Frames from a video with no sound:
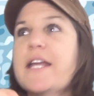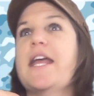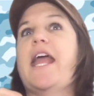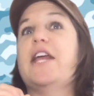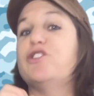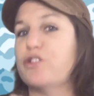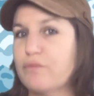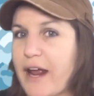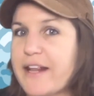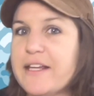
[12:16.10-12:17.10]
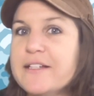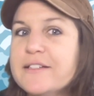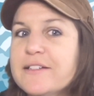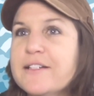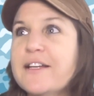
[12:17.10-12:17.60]
and you're ready
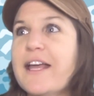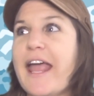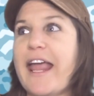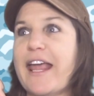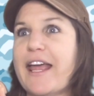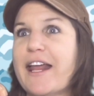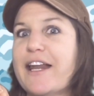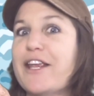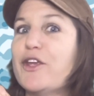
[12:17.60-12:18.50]
and